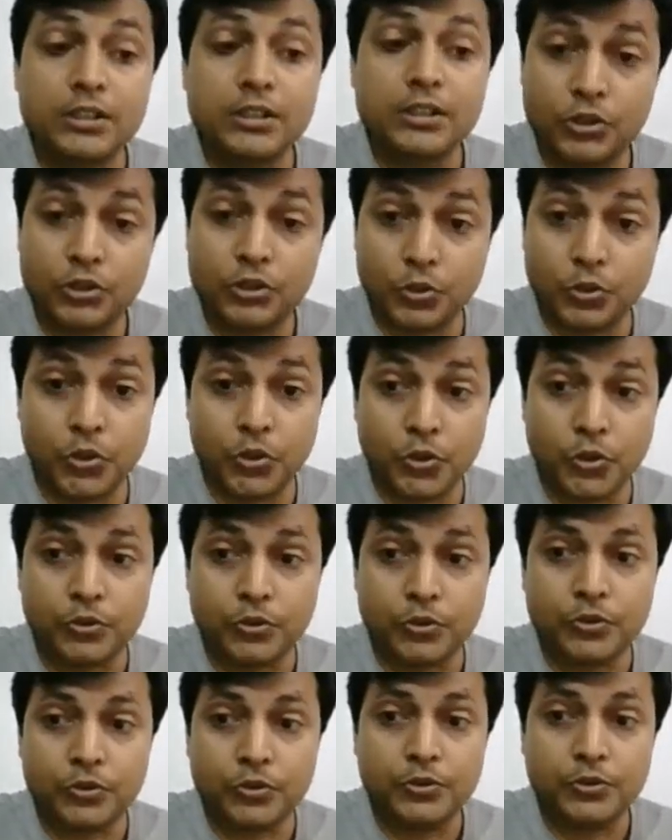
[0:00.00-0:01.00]

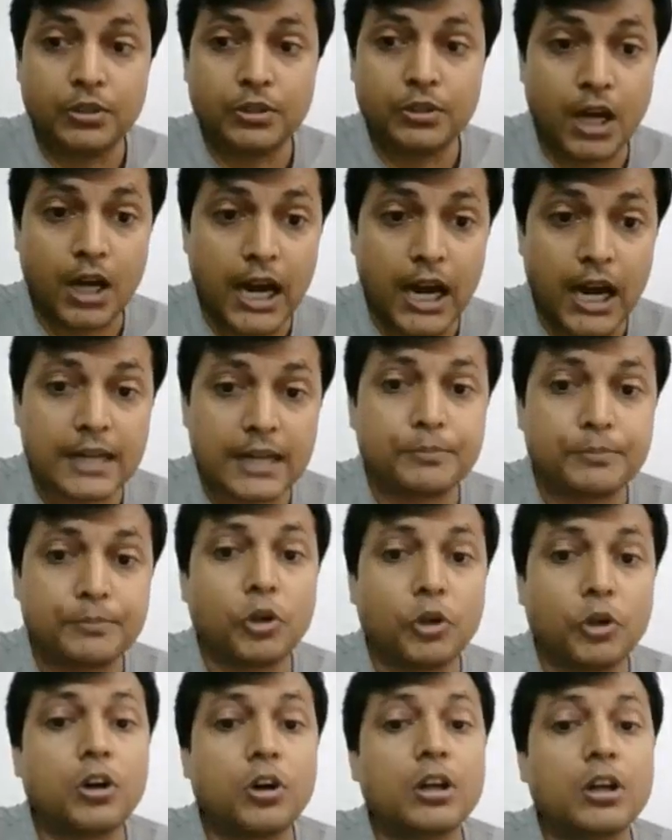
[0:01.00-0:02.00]
Pseudo carp
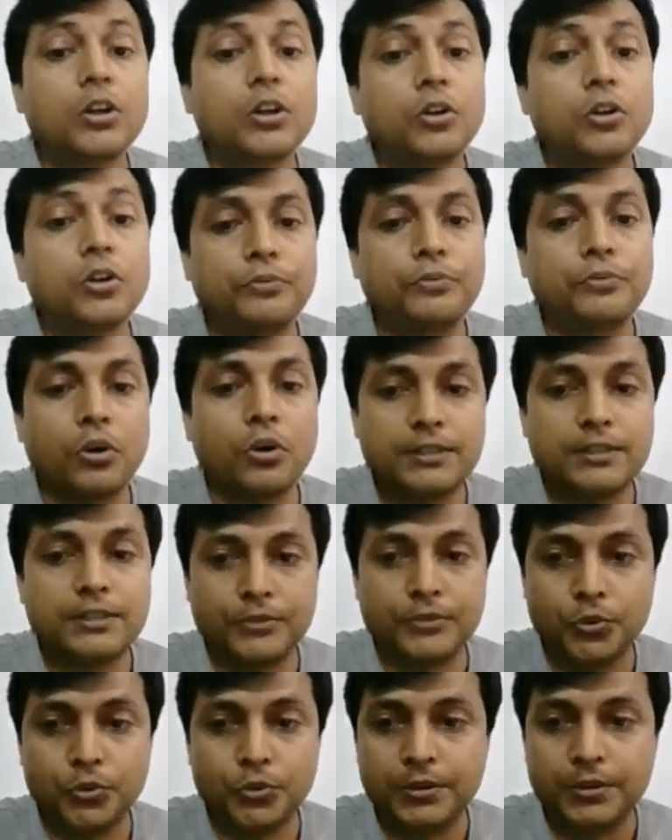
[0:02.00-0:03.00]
or
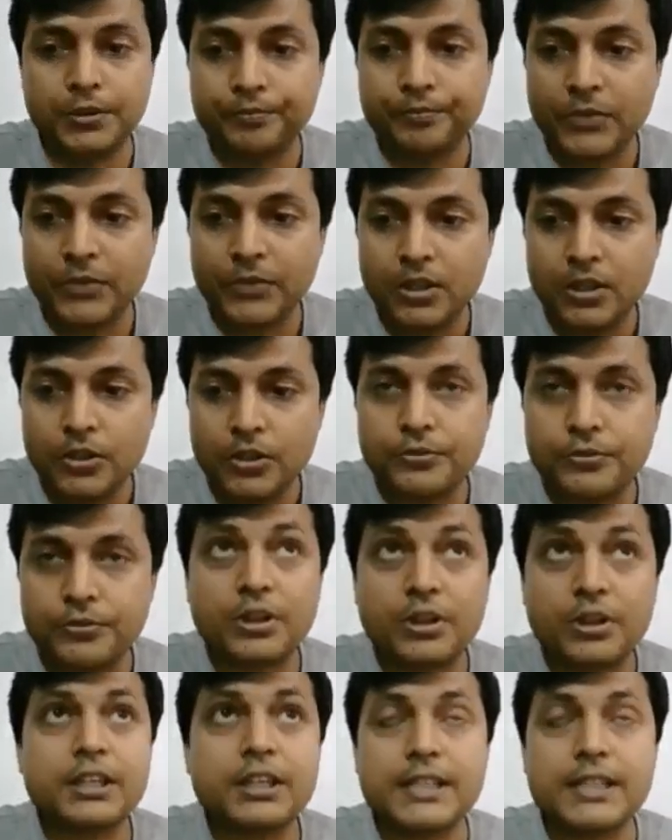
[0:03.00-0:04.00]
false fruit.
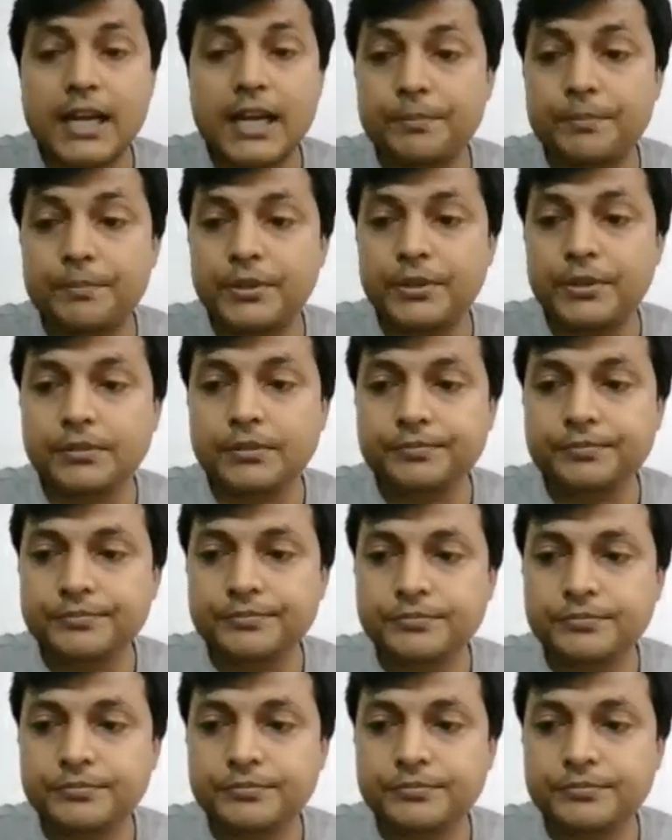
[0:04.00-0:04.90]
For example,